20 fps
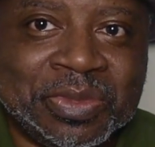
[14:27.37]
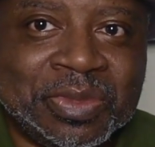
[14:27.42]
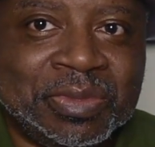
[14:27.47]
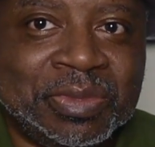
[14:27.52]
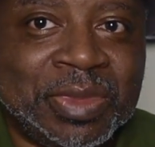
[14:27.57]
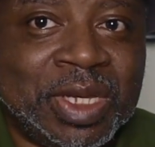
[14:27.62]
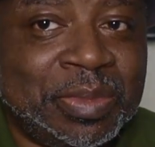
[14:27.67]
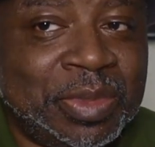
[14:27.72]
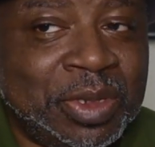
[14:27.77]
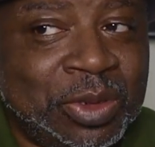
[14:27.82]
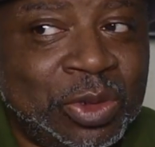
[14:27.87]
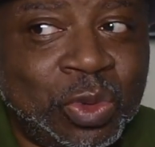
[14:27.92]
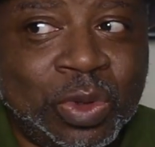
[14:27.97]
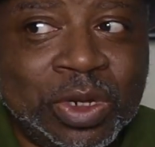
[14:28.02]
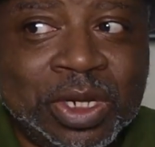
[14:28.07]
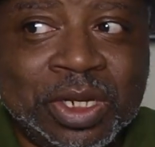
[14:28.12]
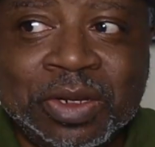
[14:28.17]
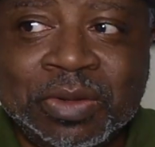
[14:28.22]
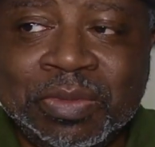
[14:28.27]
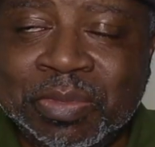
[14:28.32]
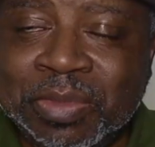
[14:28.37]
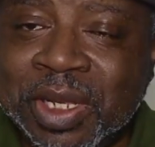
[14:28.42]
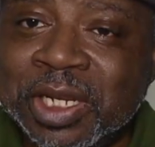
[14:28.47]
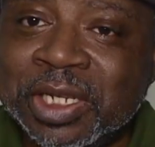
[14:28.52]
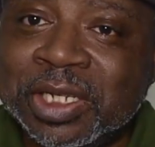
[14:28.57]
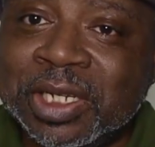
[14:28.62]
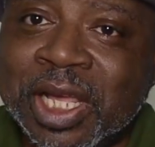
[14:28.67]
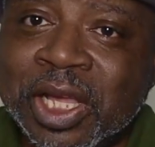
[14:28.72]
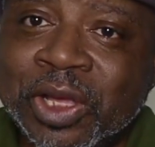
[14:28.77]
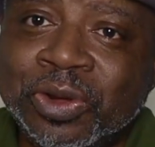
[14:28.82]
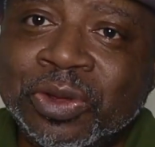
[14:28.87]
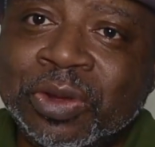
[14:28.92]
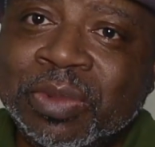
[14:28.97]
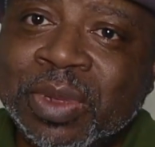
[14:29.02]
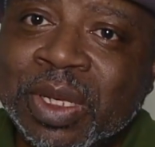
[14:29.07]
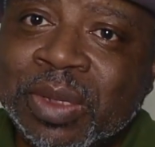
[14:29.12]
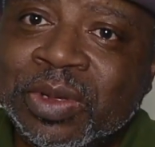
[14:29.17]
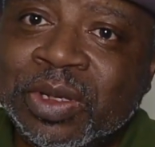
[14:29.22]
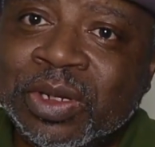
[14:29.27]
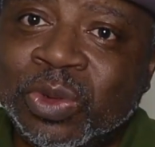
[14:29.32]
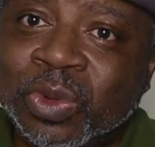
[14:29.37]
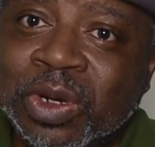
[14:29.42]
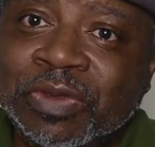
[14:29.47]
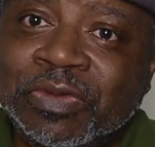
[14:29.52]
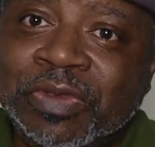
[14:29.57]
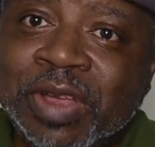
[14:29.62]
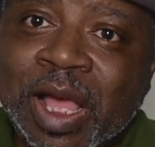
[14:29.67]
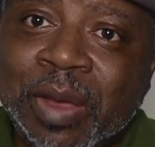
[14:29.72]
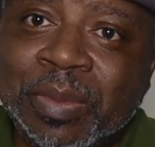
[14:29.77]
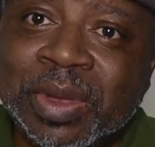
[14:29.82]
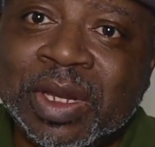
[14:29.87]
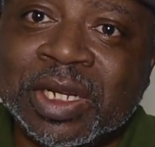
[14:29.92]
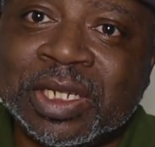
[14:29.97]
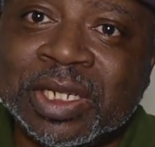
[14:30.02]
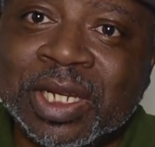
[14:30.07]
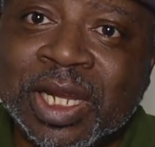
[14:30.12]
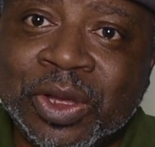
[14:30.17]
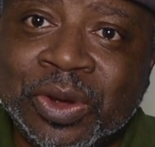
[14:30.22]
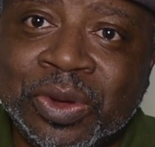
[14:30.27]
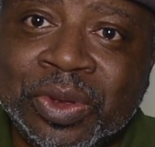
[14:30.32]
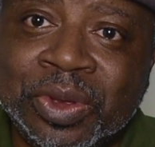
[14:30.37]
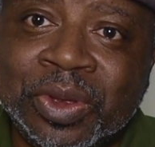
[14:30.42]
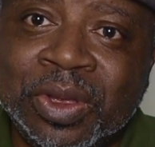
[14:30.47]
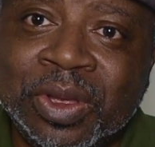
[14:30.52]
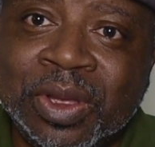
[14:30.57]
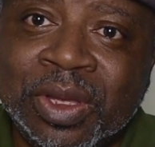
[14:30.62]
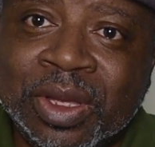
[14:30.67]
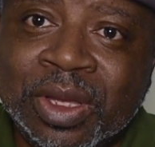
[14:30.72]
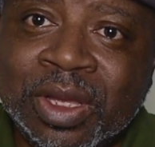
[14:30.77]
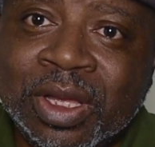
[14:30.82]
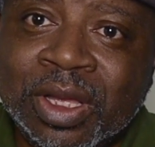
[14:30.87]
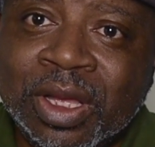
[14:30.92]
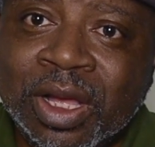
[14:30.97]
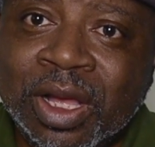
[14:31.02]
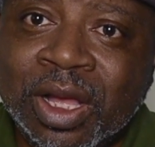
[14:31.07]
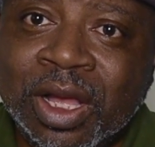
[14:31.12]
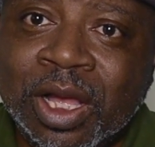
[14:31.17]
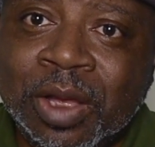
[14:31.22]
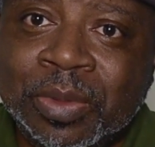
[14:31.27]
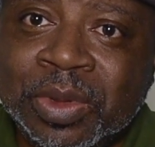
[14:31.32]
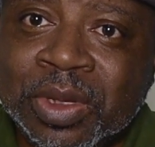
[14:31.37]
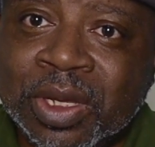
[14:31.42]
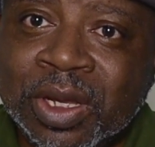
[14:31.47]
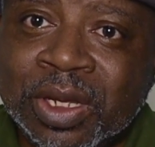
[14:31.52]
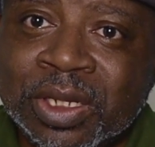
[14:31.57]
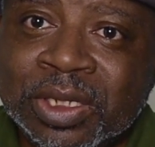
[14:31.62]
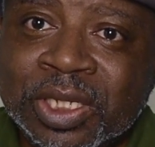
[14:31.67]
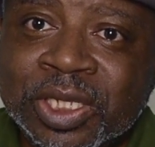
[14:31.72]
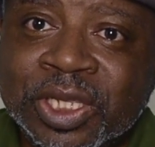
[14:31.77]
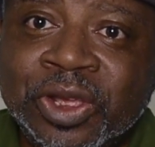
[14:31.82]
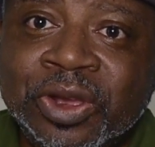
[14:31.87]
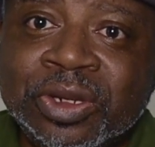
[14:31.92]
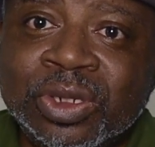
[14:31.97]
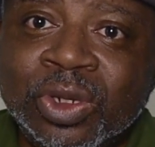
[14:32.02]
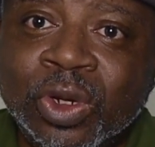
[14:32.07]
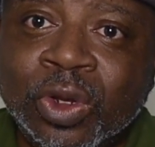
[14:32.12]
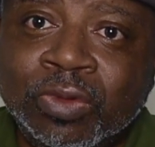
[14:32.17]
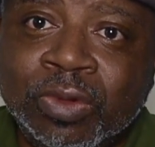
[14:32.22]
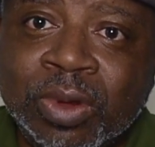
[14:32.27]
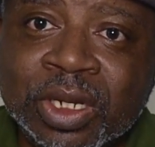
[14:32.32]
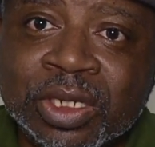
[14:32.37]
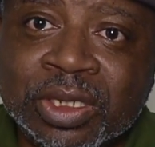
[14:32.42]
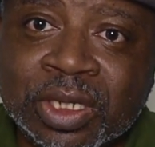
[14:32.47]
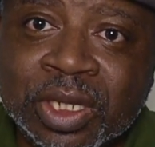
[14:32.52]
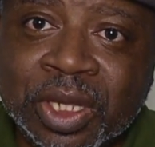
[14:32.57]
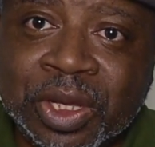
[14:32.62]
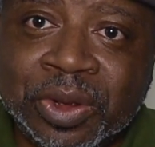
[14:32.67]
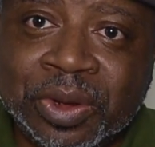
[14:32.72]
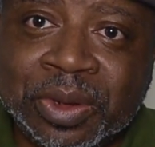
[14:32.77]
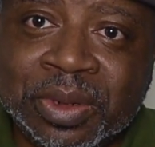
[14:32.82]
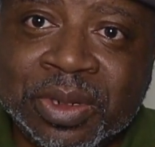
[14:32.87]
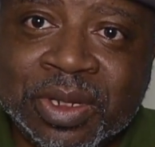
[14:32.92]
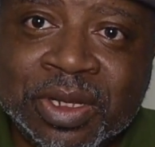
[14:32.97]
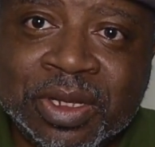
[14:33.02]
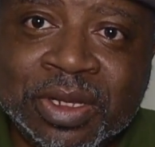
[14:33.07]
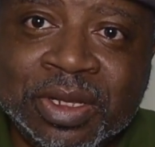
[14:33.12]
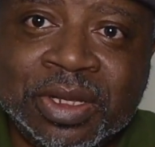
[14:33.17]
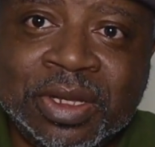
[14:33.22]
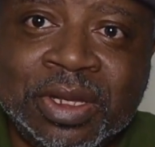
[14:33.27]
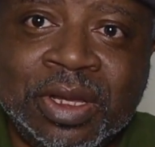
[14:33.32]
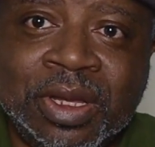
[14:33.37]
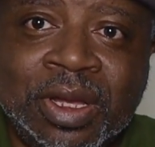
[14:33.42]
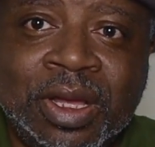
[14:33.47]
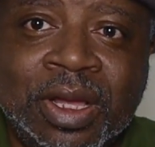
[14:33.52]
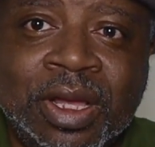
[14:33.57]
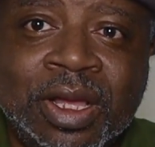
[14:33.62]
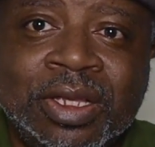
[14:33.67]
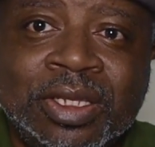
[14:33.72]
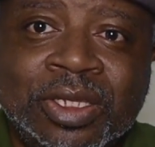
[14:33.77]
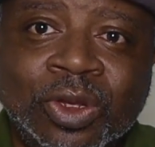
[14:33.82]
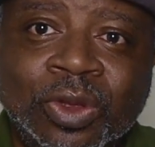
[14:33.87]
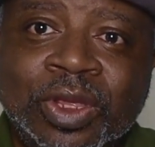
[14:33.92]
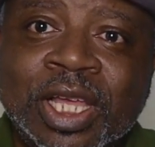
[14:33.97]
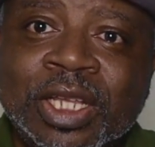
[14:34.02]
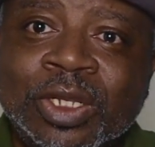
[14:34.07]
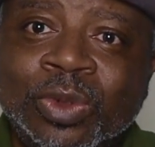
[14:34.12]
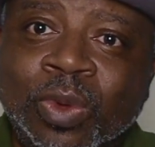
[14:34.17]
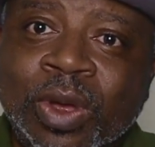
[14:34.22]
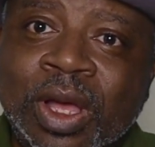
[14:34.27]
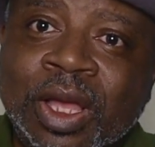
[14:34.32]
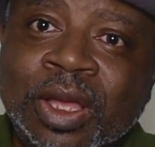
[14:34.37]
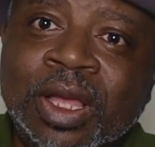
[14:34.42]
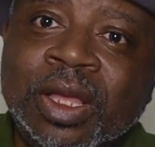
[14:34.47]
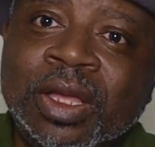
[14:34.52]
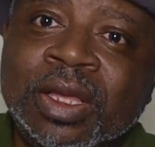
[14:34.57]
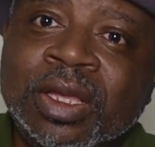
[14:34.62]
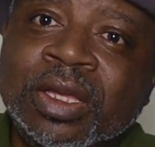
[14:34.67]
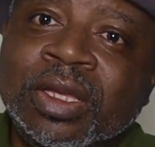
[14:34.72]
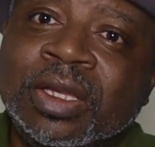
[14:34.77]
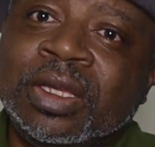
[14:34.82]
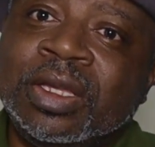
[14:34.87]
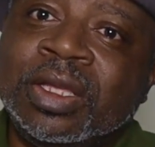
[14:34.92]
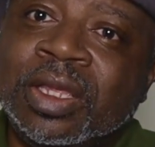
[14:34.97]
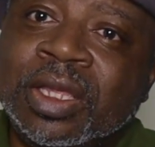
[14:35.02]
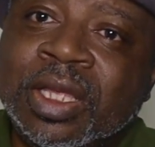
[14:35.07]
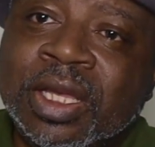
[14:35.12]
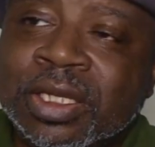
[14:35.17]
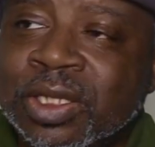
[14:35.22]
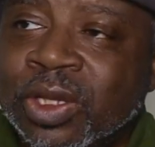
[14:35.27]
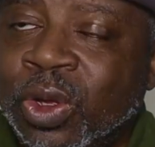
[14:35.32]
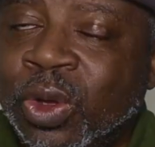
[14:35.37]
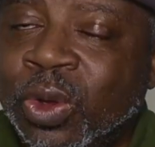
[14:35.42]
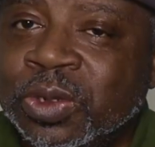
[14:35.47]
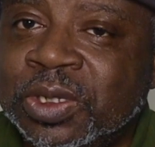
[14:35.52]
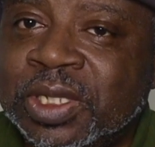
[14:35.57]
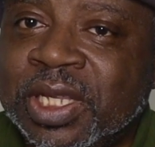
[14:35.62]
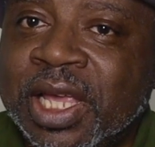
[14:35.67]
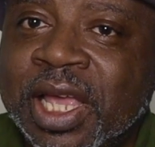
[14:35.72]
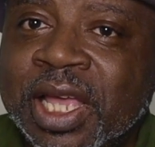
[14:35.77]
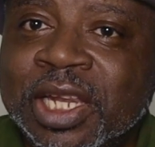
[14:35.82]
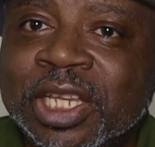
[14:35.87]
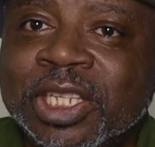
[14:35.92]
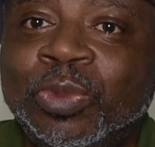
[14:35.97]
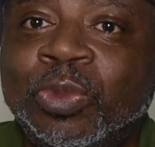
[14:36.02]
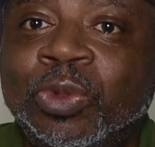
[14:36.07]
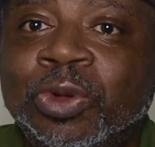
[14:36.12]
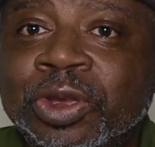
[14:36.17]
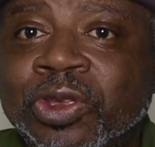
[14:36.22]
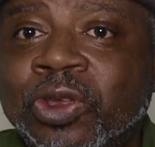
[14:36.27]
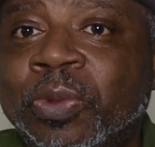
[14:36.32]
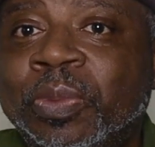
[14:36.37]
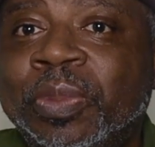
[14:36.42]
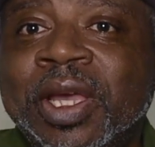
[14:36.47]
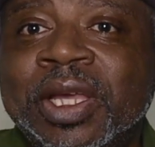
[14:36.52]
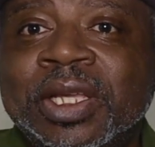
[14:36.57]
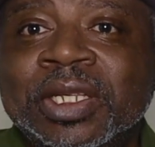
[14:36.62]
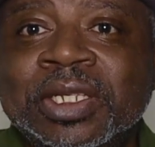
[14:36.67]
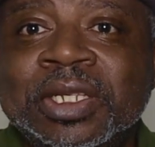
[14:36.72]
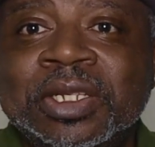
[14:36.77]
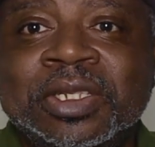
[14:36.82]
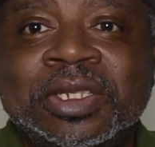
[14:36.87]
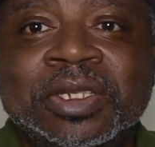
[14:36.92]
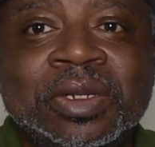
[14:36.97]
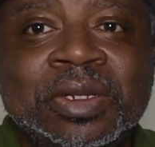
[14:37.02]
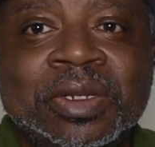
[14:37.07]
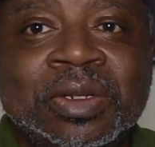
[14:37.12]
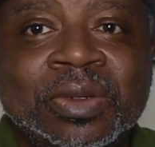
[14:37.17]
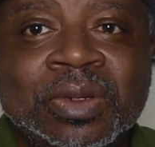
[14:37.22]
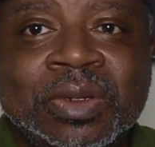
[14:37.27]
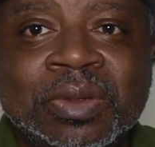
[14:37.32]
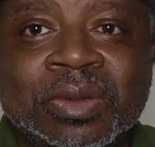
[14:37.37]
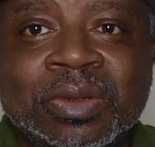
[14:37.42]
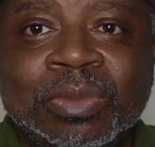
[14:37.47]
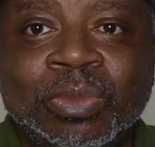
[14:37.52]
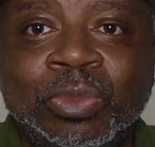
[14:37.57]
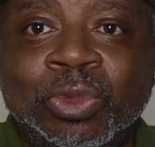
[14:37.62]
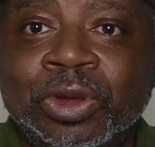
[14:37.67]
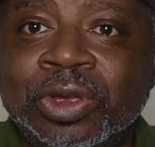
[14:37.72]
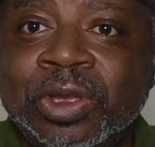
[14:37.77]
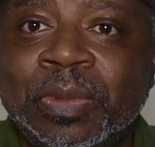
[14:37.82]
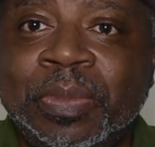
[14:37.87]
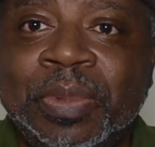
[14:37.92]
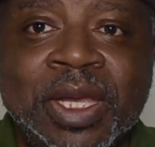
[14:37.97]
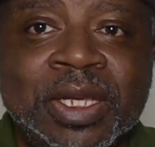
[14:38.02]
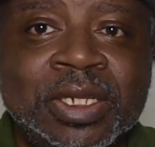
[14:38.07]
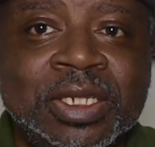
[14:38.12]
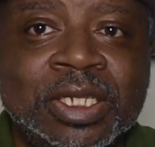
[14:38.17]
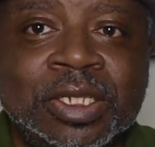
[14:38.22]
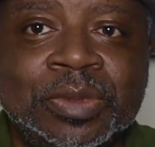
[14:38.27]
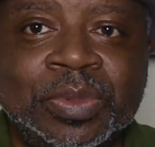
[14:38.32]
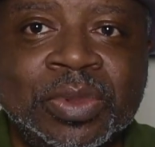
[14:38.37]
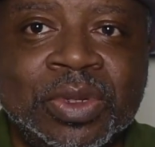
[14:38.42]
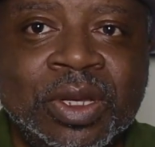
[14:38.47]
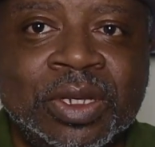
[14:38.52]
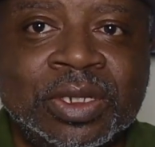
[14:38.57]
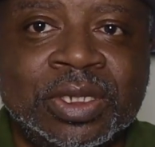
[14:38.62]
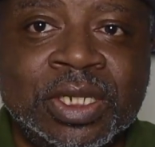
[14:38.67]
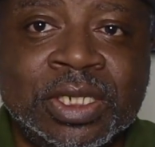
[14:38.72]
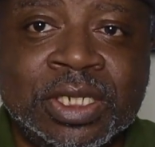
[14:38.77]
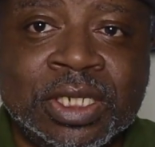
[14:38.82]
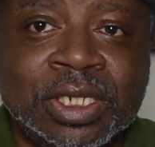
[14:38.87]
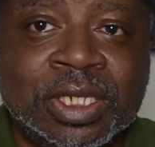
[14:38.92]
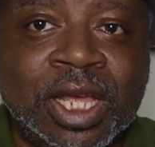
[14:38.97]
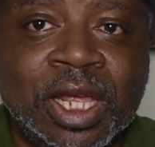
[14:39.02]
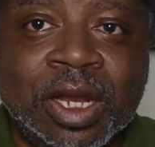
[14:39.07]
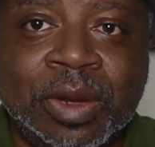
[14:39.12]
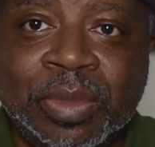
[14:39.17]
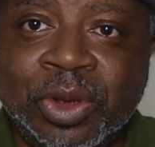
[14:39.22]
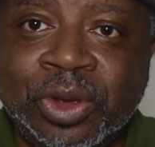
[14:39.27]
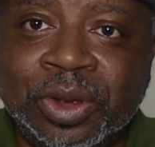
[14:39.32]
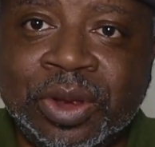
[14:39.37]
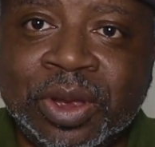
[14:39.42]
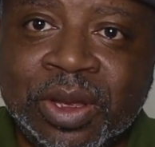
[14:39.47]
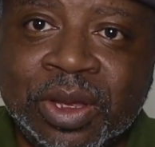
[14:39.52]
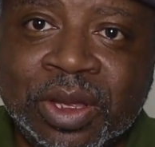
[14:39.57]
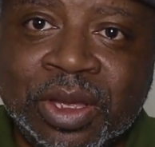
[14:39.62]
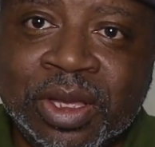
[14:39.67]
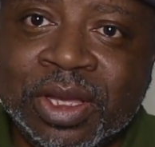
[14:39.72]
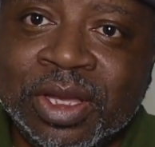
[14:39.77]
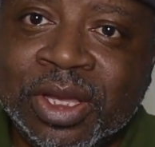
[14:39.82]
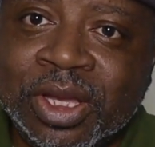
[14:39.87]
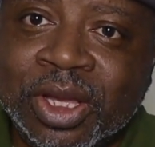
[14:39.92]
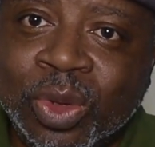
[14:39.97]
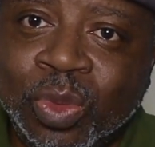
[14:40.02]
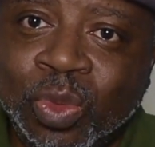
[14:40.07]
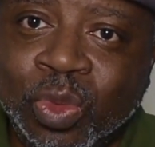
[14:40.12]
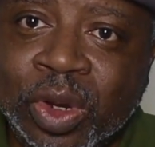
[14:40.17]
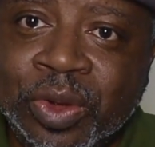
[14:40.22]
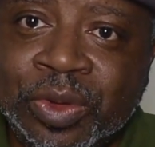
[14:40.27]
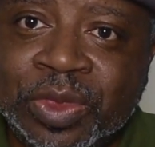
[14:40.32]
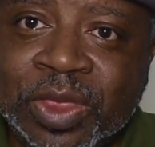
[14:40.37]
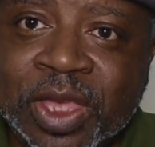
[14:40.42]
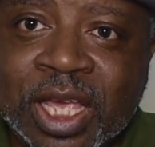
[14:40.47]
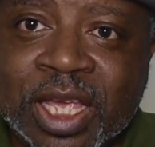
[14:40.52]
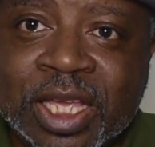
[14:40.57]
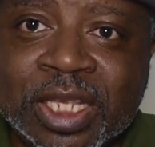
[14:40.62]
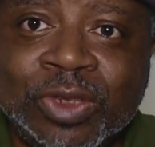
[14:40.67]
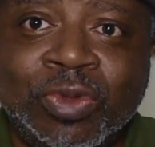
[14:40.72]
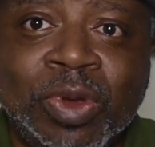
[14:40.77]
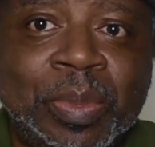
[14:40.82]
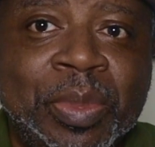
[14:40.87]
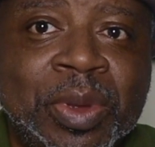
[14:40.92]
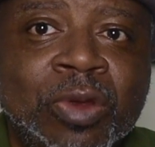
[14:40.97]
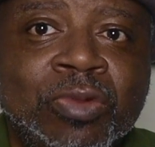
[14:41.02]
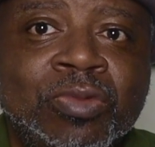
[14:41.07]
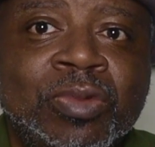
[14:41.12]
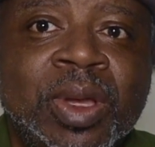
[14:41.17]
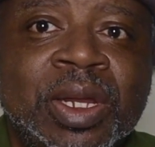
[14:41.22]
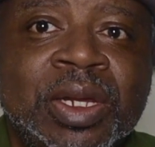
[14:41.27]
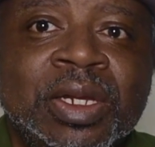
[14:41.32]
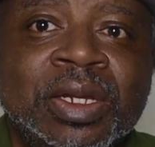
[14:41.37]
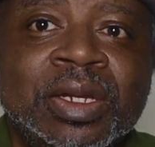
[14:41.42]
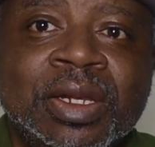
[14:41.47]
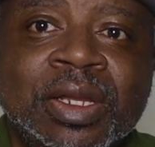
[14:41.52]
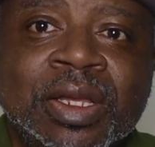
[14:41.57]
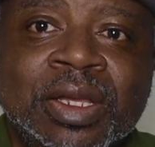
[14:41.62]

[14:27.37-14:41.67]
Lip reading: maybe 20 minutes later, maybe 25 minutes later, because there's no rush there. So that's why the whole saying is bring your patience. Bring your patience, because this is not America where everything is ripping and running.